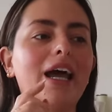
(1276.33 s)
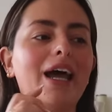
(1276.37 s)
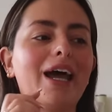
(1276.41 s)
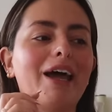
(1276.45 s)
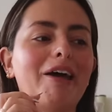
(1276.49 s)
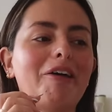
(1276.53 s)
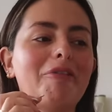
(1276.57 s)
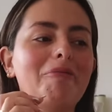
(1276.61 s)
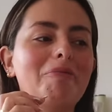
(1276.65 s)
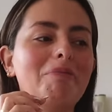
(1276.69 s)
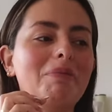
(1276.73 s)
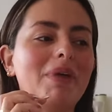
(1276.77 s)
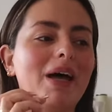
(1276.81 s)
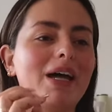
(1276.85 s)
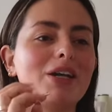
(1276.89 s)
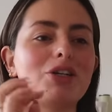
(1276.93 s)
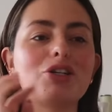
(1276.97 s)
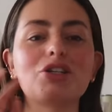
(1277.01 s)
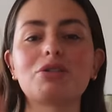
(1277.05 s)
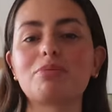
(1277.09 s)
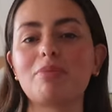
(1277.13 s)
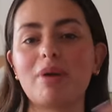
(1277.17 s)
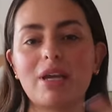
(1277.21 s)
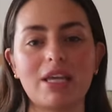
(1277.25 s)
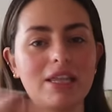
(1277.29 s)
Um, and
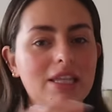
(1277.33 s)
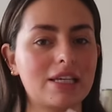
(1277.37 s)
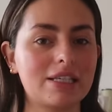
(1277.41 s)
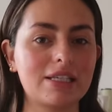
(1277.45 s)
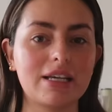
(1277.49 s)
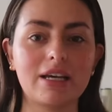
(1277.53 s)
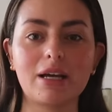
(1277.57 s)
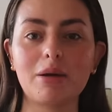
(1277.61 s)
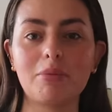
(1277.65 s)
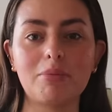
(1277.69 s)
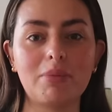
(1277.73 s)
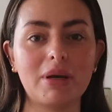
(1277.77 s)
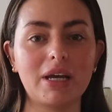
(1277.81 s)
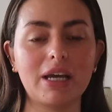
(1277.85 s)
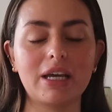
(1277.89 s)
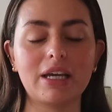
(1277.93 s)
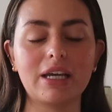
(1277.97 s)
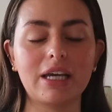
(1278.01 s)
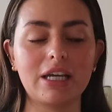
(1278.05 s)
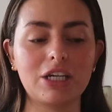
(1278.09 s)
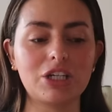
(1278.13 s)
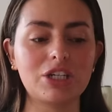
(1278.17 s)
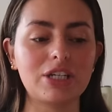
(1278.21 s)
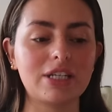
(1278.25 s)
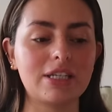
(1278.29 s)
just make this like a bigger
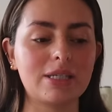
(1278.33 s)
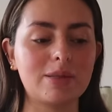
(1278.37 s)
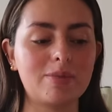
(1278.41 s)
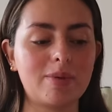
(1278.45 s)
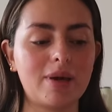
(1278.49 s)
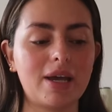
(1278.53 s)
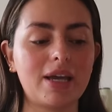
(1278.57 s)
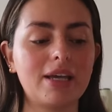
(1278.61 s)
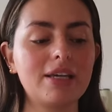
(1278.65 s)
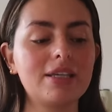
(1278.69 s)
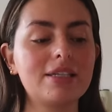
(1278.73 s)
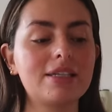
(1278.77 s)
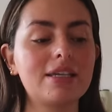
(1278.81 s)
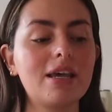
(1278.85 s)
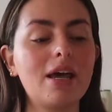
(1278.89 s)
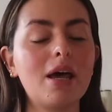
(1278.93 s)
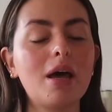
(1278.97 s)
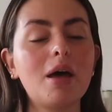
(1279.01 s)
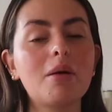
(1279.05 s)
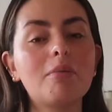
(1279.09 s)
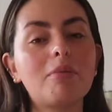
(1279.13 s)
kitchen space.